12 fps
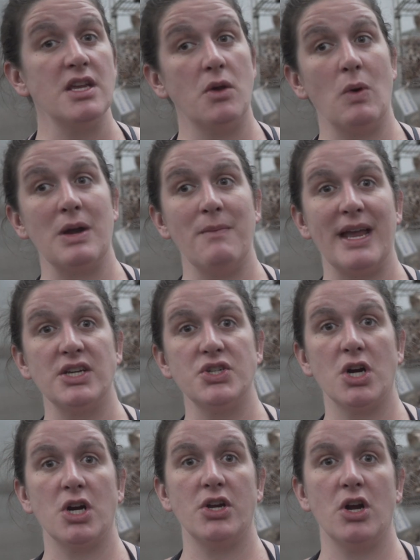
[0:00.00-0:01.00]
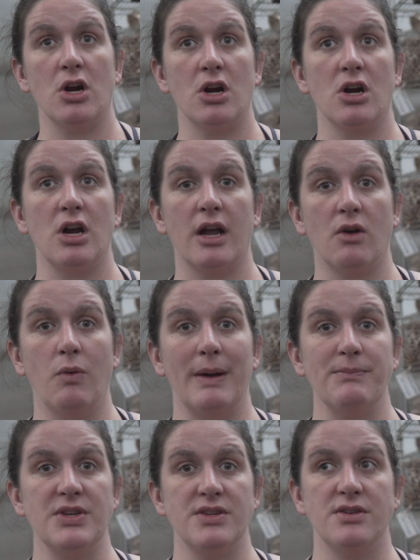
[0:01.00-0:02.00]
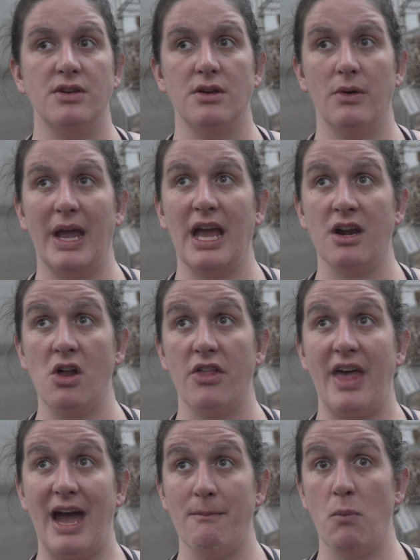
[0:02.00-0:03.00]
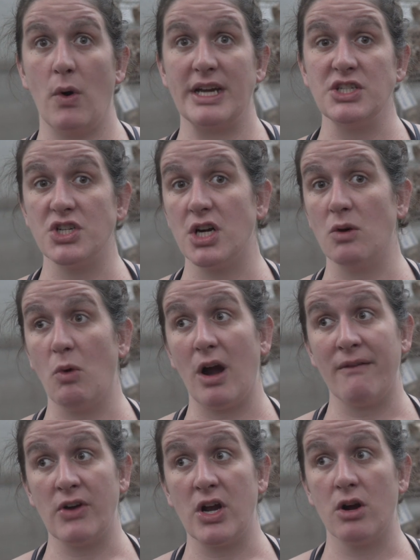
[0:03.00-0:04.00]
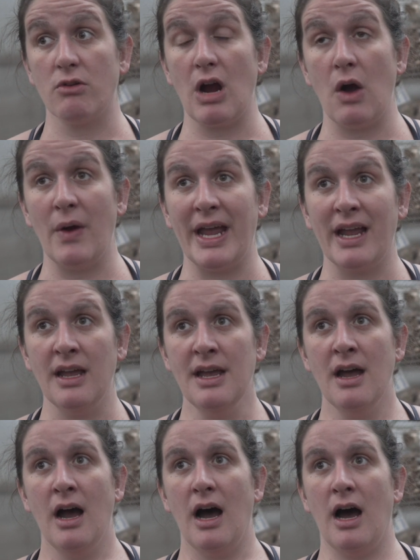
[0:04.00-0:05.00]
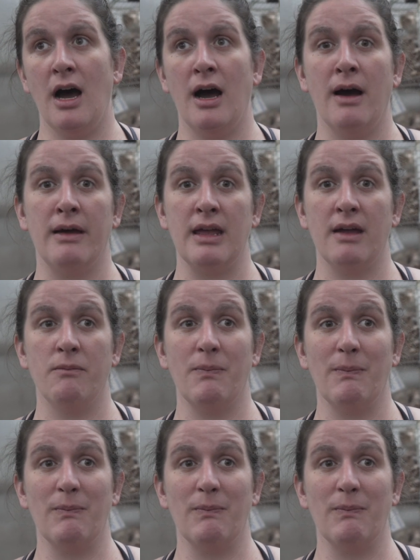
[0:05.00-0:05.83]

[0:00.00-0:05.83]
so you want to make sure you're equipped to handle that moisture wherever you're growing. Uh,